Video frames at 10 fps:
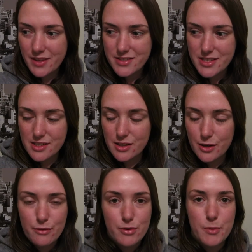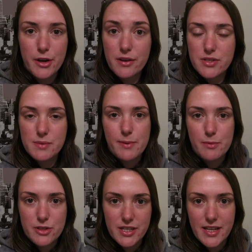since I got home from work, I've just been
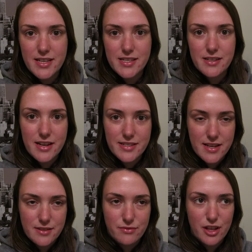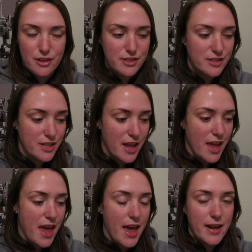watching Casey Neistat's vlogs,
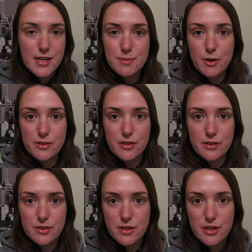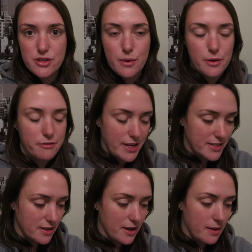and I spoke to Sergio on
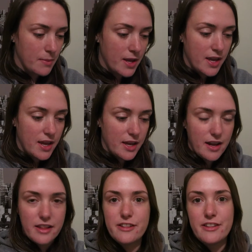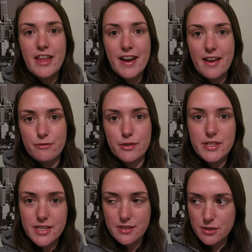FaceTime, and other than that, haven't
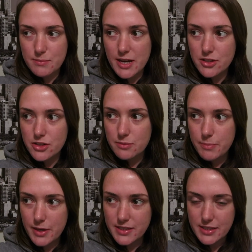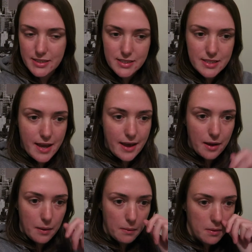really done too much, but it's
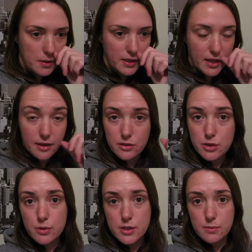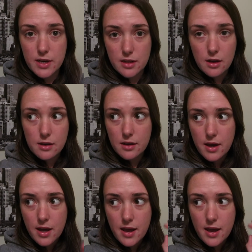now getting on towards 1 o'clock,